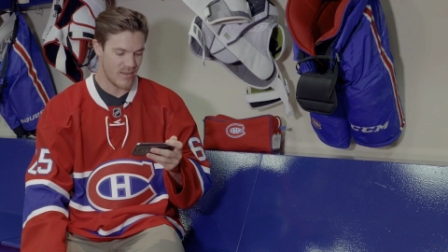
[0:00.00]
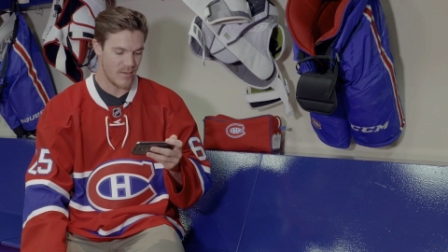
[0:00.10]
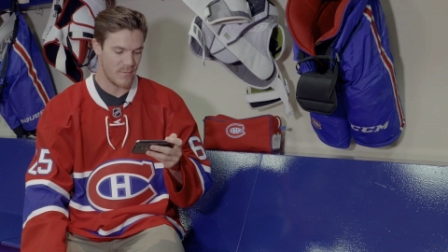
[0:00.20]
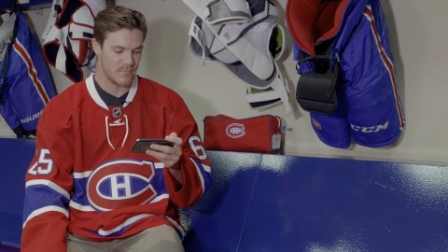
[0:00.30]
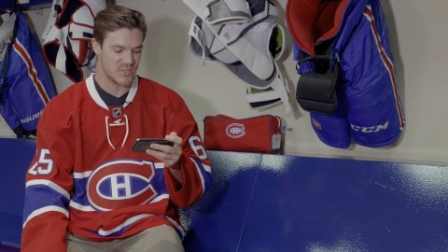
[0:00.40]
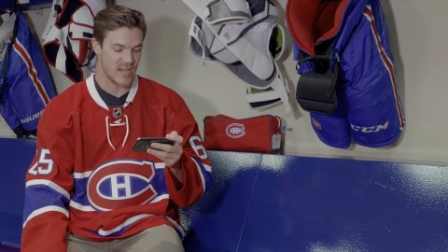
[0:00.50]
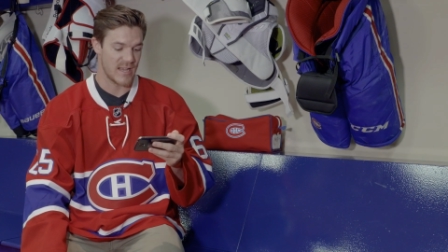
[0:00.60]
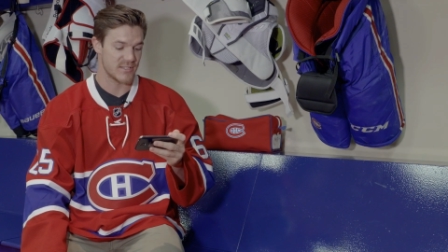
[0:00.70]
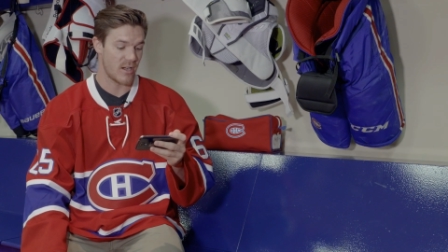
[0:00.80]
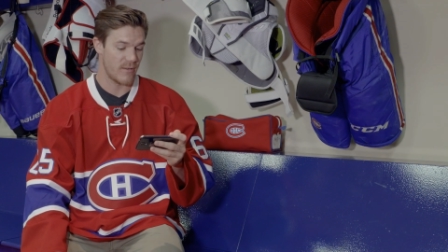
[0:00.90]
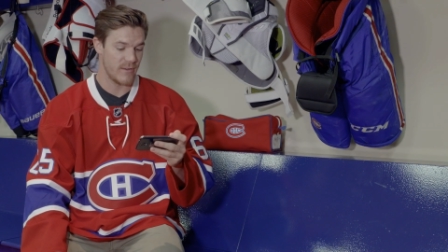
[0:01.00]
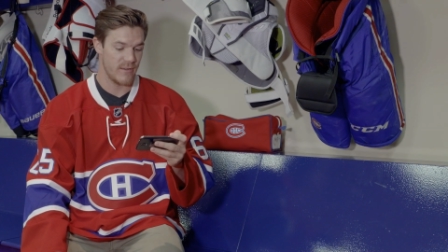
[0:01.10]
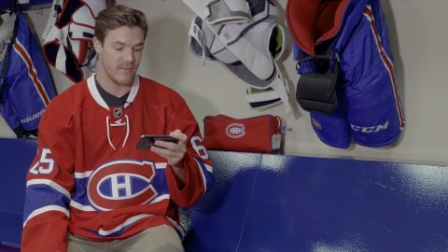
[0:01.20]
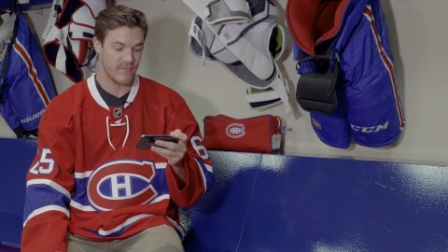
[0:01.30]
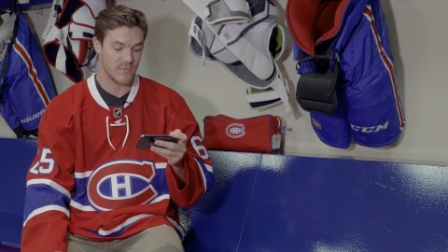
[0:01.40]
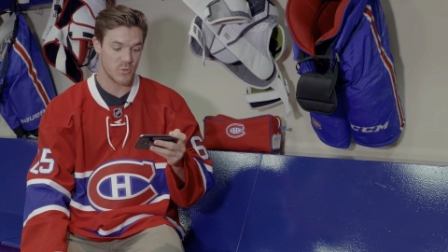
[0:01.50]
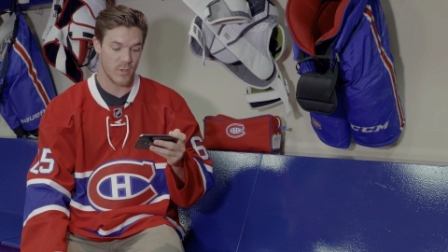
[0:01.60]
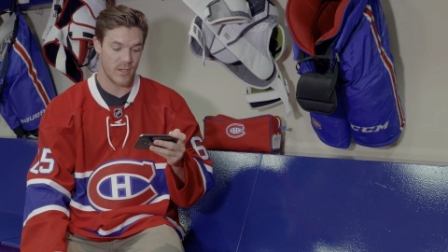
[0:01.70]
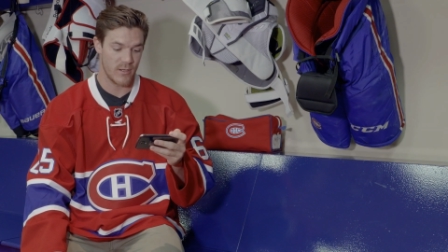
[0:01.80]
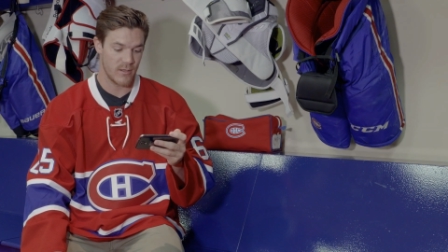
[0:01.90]
Chaz Harvey from
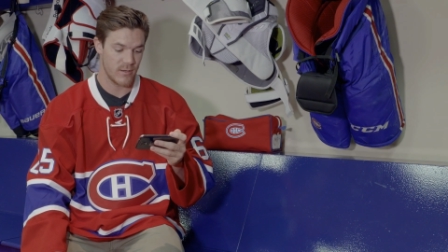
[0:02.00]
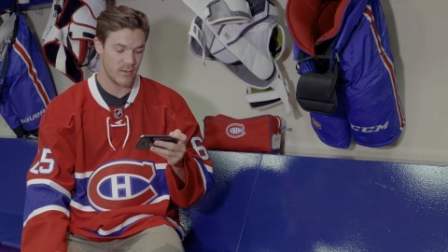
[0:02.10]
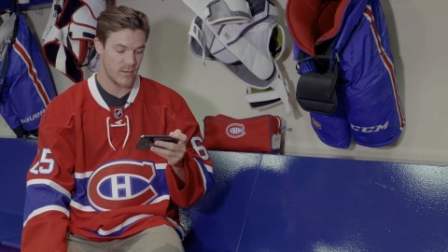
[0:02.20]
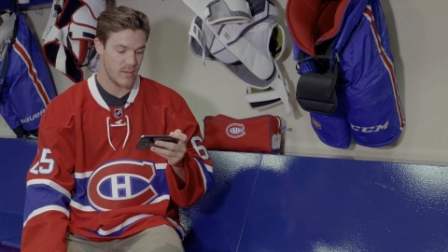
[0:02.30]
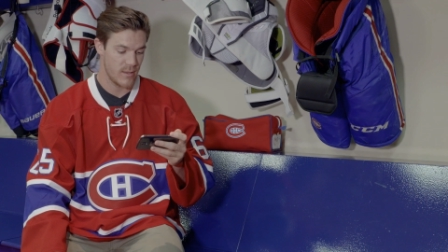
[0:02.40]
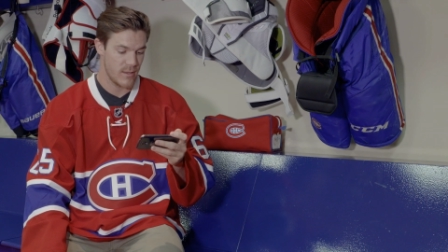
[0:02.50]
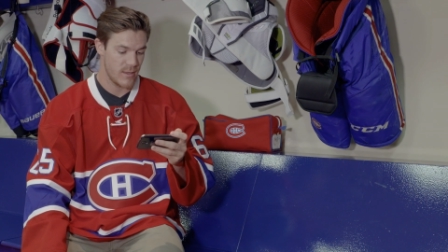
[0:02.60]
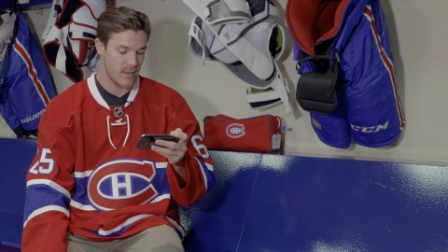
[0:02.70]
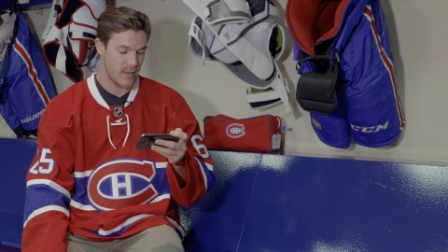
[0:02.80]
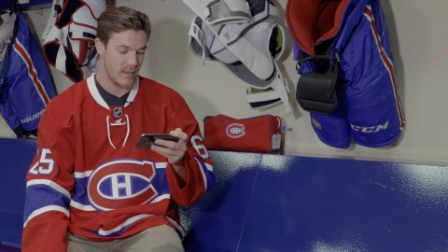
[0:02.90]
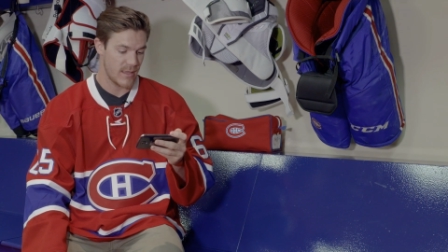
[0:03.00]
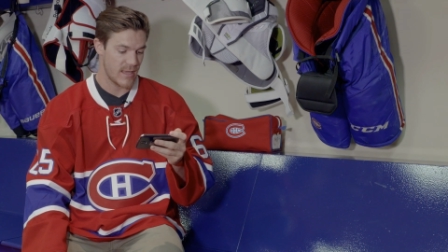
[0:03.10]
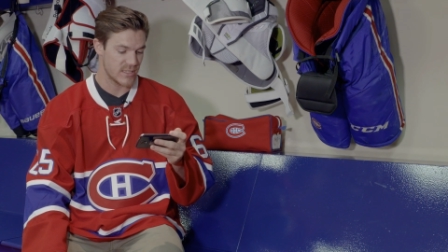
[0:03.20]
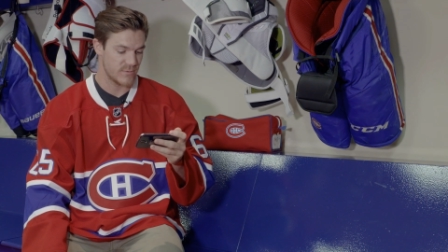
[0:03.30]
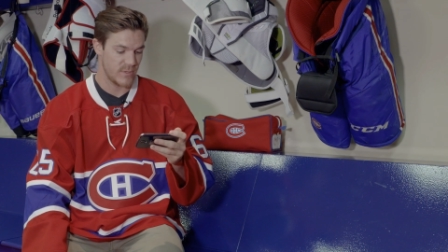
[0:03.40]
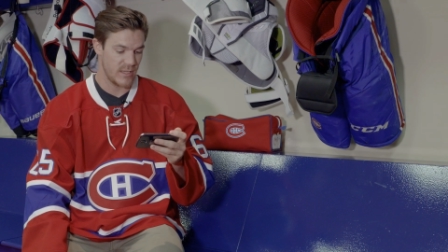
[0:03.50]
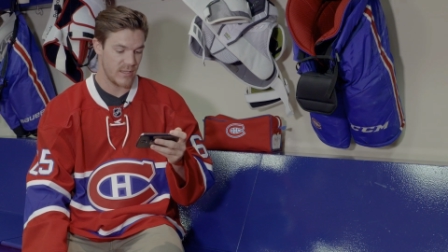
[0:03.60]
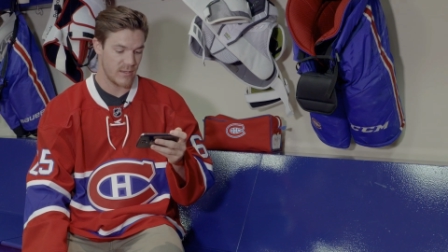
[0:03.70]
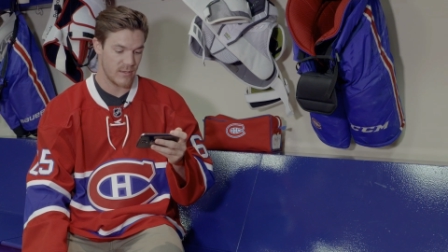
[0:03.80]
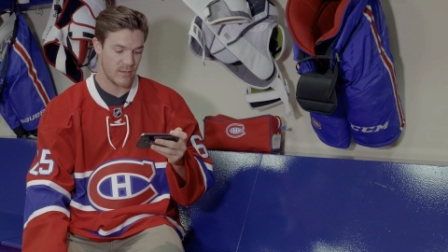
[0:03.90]
Twitter, he asked
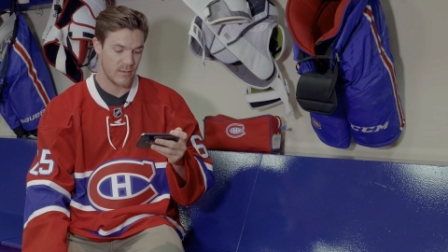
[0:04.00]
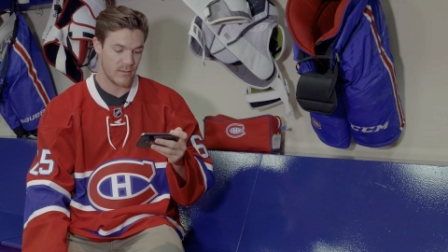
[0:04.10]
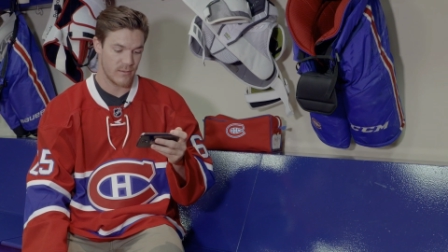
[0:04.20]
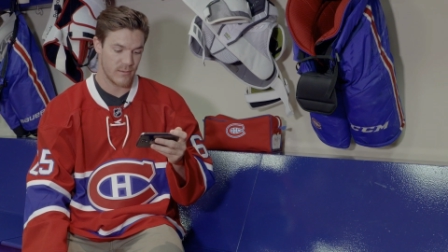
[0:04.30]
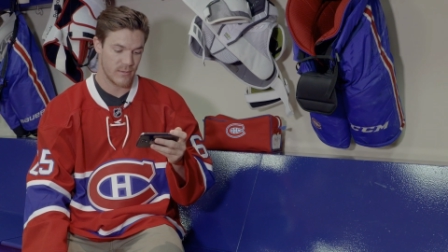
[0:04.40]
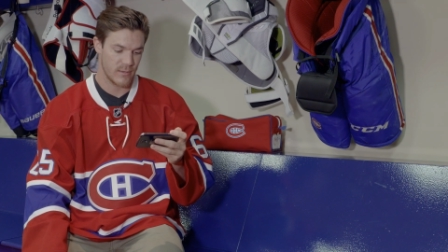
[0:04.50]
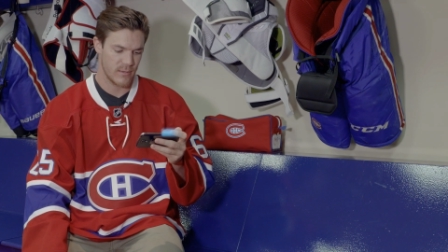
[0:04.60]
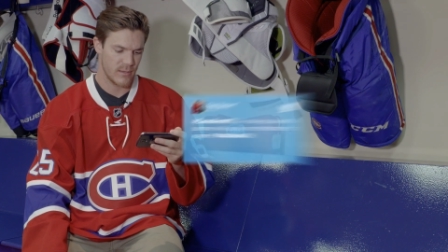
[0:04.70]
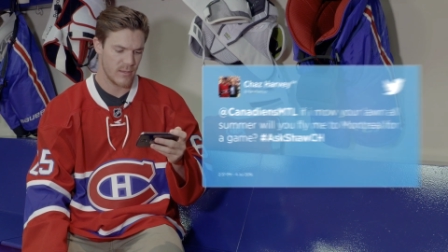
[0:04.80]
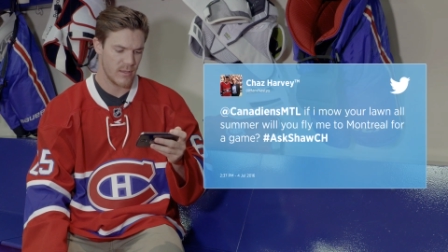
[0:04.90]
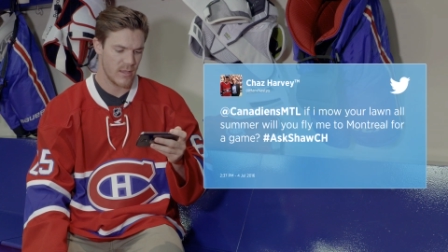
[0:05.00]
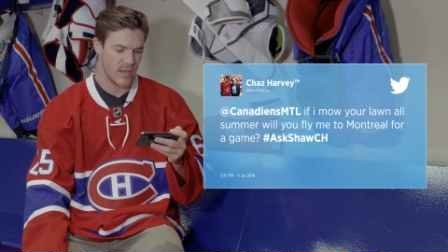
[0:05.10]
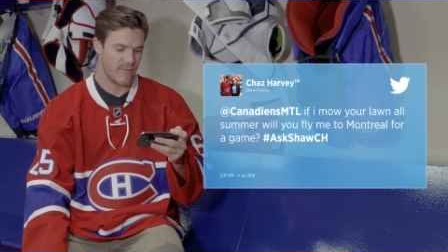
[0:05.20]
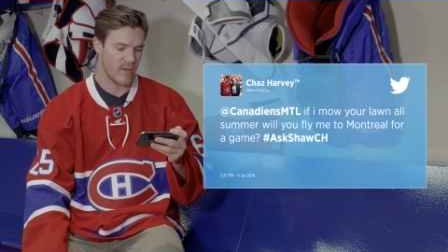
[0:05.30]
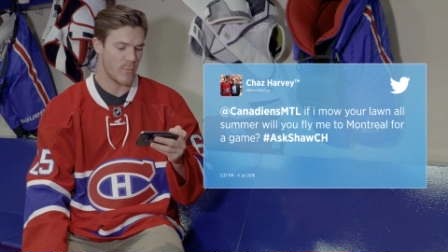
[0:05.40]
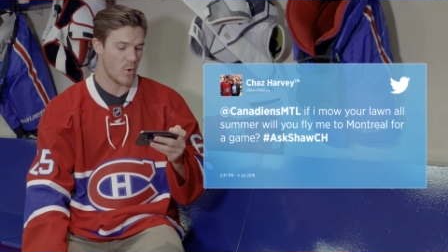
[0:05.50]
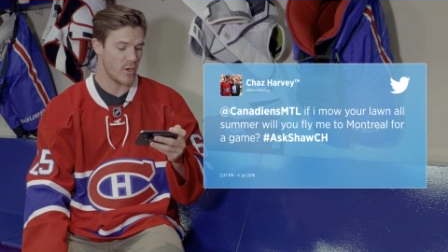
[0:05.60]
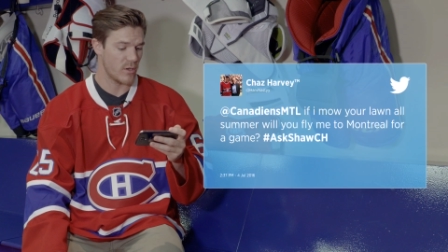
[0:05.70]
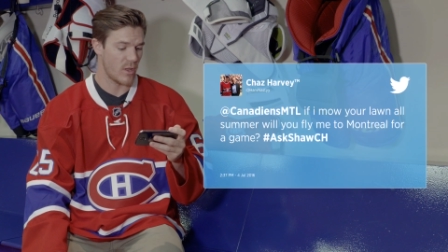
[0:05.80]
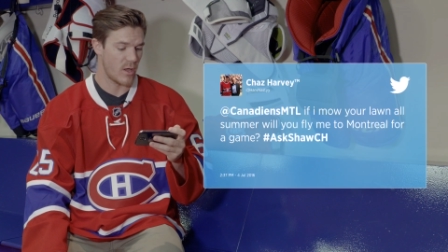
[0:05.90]
me, if I mow
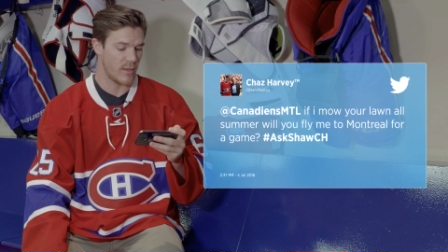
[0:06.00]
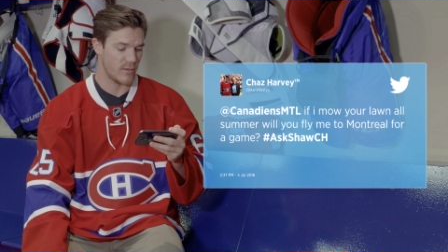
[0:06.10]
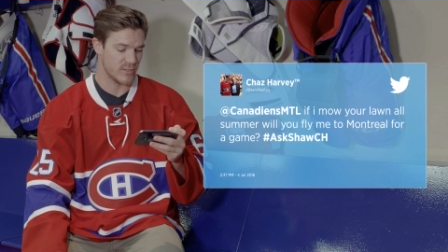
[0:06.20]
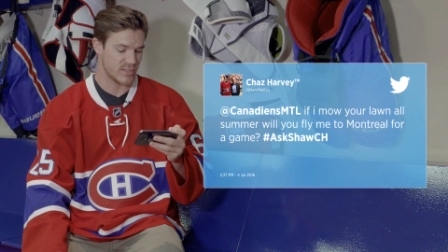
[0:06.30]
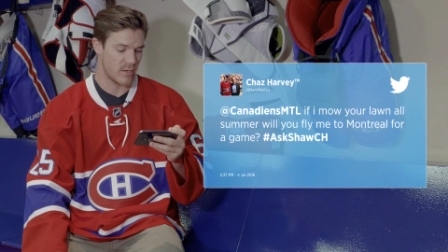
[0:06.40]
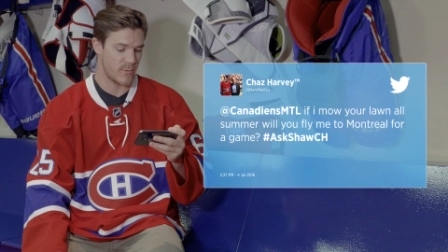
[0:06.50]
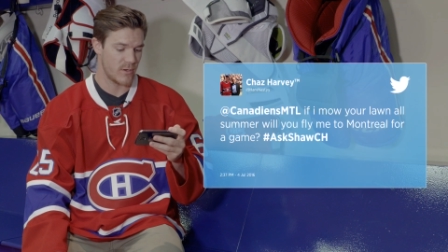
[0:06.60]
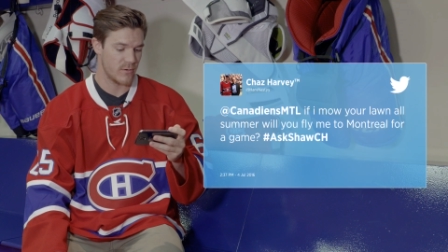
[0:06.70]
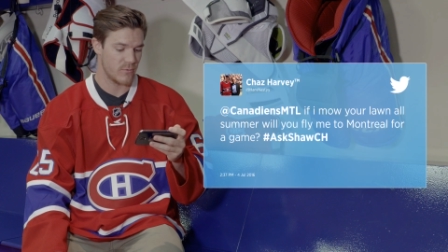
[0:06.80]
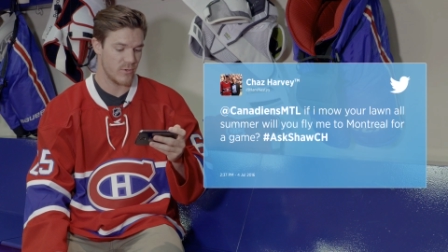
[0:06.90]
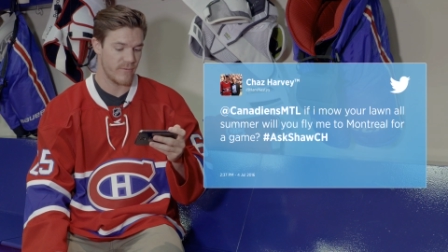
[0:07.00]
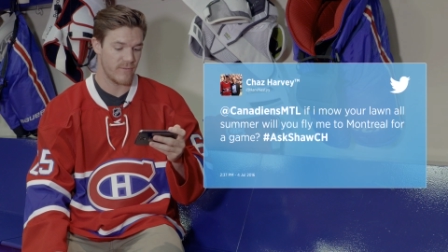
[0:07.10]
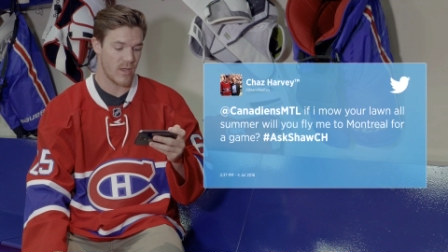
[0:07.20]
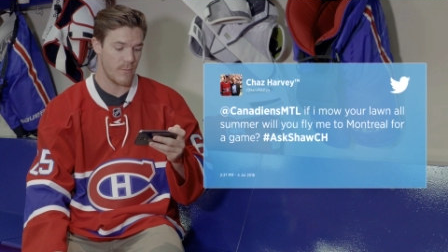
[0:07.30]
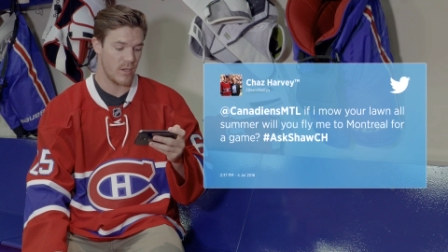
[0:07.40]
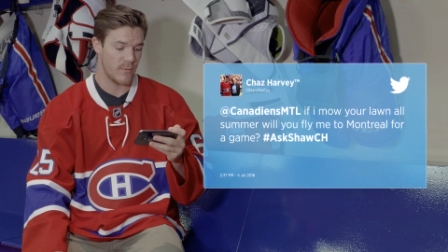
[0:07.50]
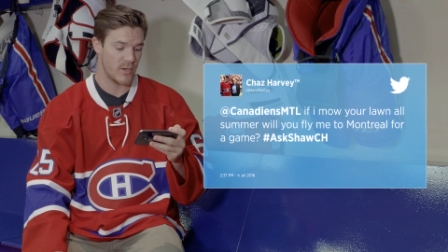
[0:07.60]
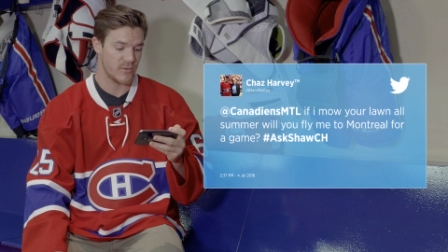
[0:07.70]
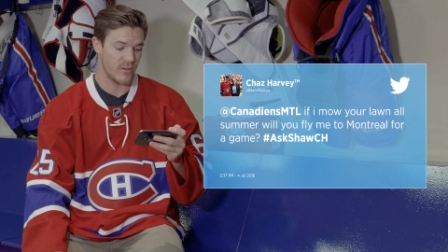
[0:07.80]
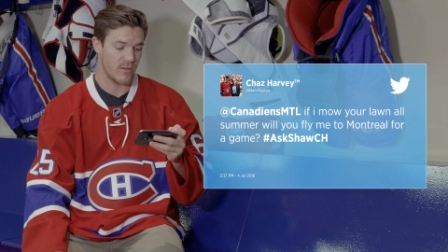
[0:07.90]
your lawn all summer, will you fly me to
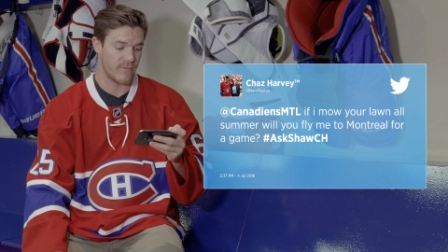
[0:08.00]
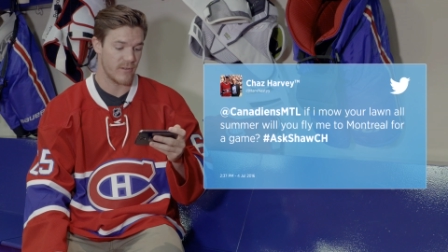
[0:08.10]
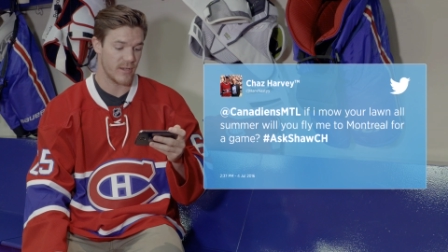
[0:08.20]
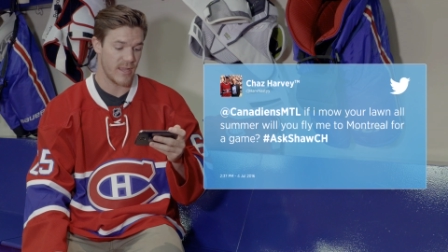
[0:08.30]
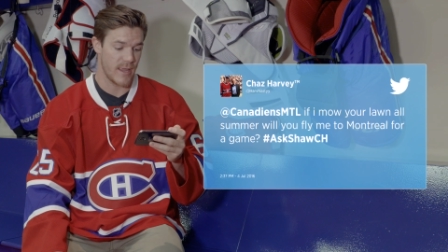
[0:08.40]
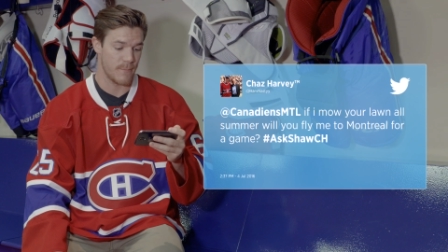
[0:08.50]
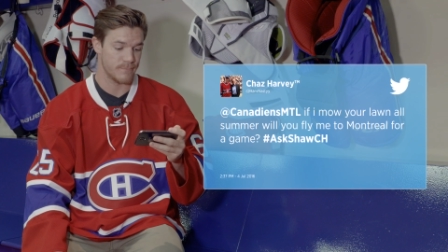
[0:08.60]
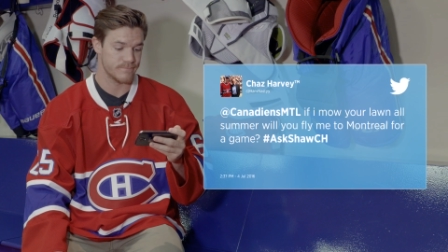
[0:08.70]
Montreal for a game?